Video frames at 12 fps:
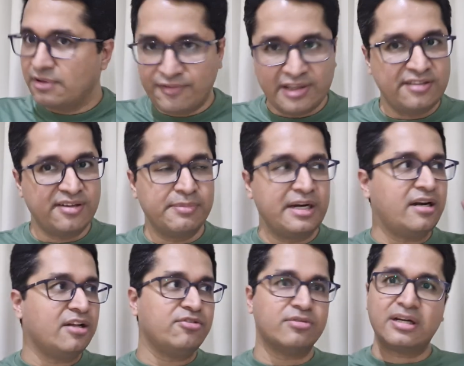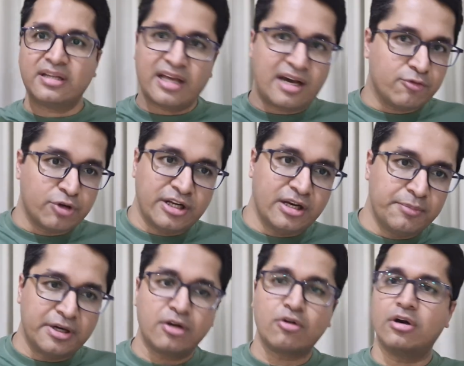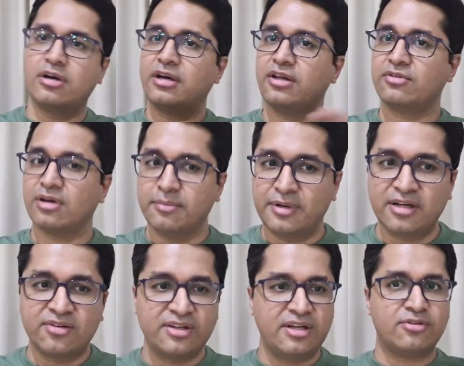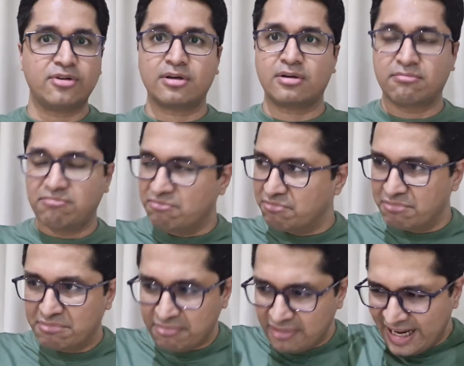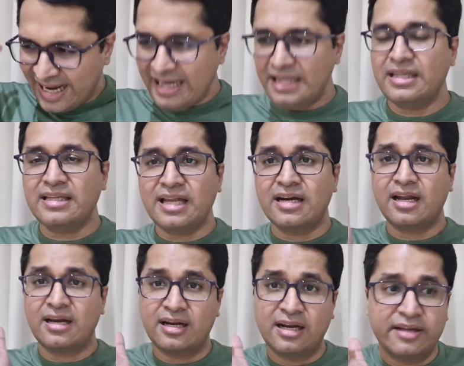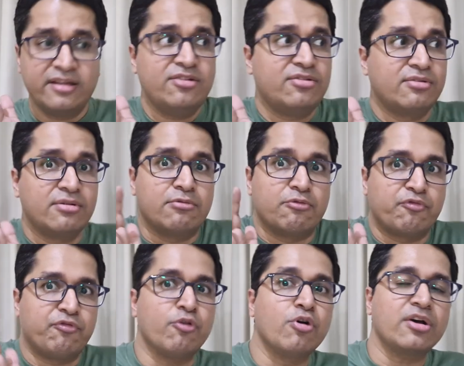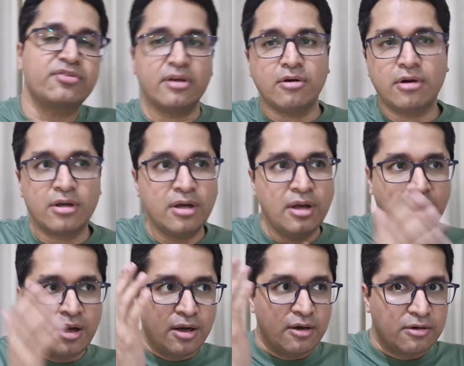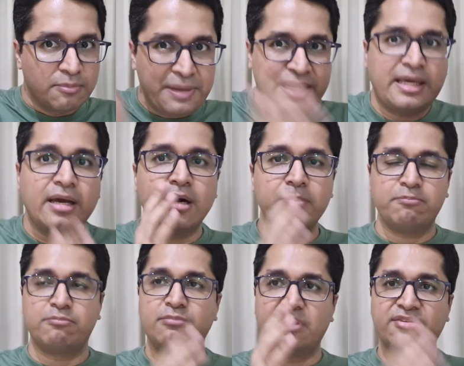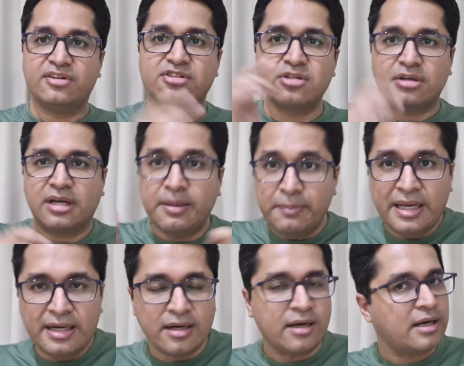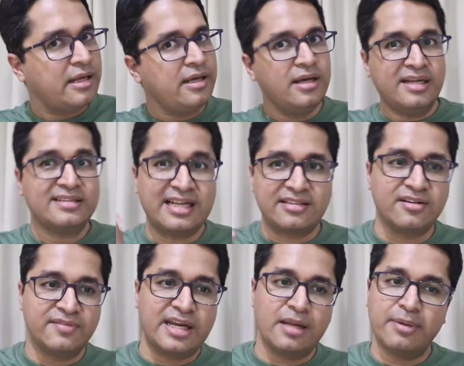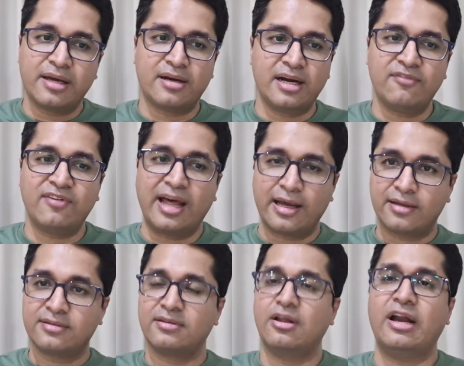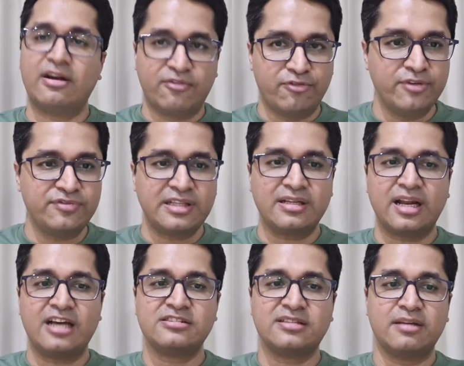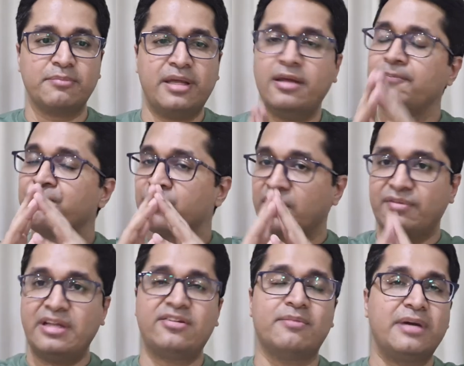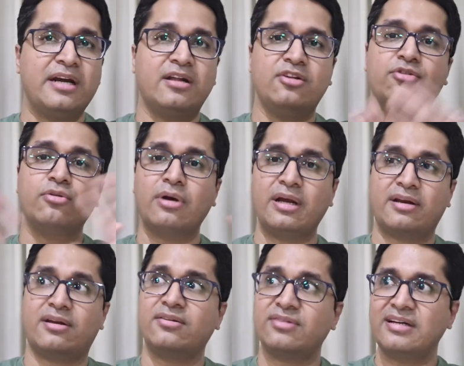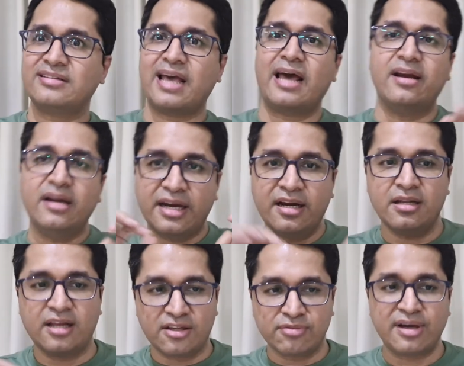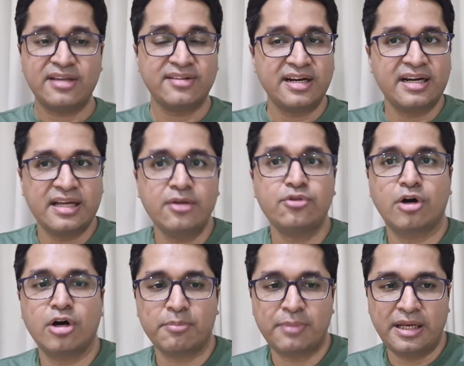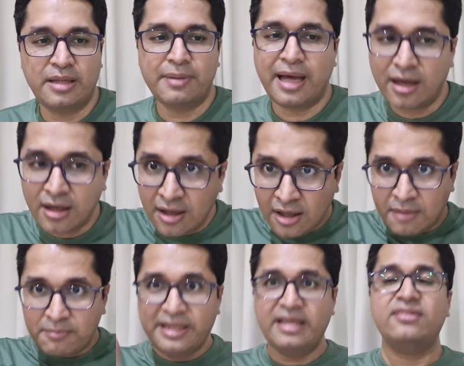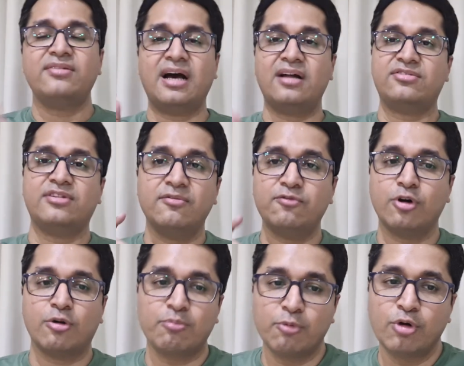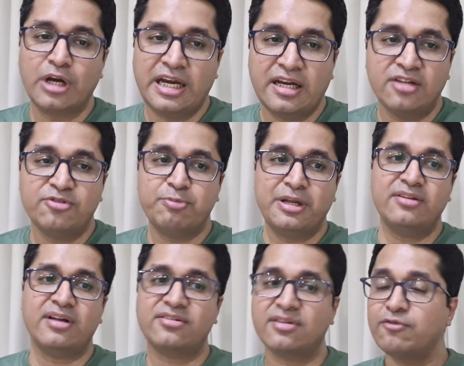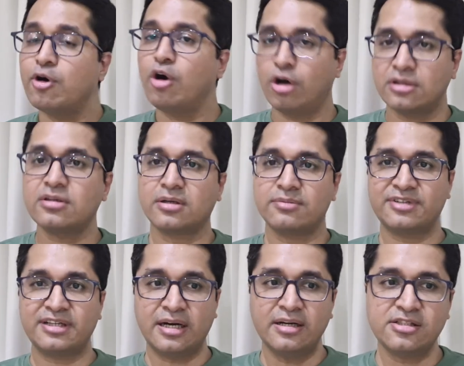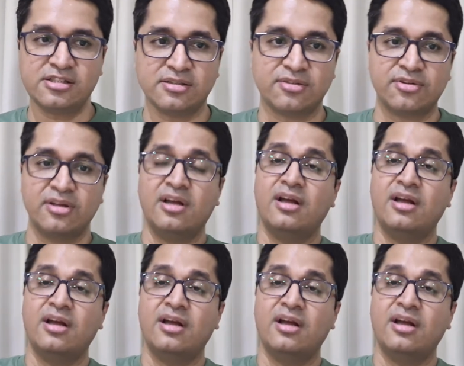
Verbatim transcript: when somebody tells you that they have only limited quantities or limited seats or anything that is focusing on making a decision immediately, that's a very big red flag. And fifth and the last thing being when somebody tells you results guaranteed in XYZ days or money back, please ask them for more details. Please ask them for all the terms and conditions.